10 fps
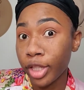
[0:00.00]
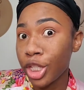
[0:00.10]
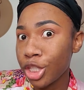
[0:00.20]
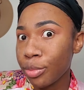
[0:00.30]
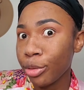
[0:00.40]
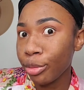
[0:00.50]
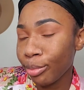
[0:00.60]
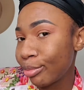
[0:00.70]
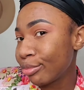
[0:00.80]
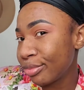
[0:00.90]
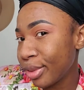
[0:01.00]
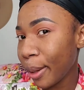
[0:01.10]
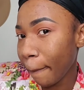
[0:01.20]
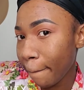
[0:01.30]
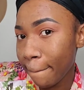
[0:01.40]
Smooth,
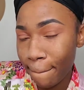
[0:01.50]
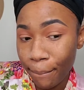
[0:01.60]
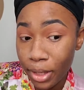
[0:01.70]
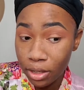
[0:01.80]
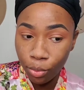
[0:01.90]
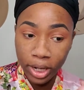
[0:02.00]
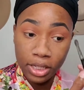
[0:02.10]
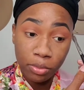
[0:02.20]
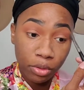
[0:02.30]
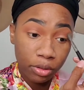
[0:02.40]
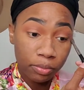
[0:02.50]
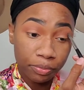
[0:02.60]
yep, way smoother.